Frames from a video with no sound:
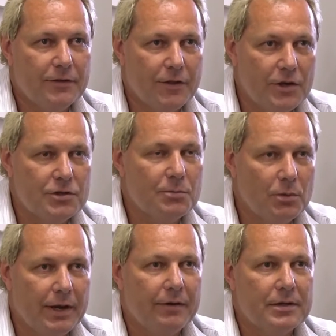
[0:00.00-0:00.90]
those
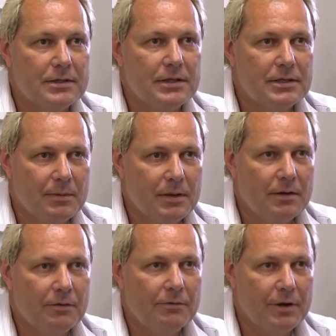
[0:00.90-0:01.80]
small areas need to
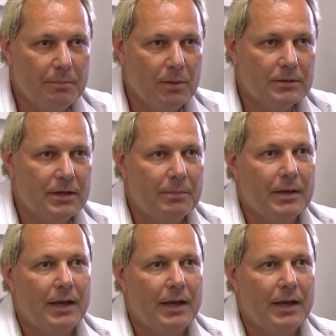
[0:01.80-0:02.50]
be rebuilt up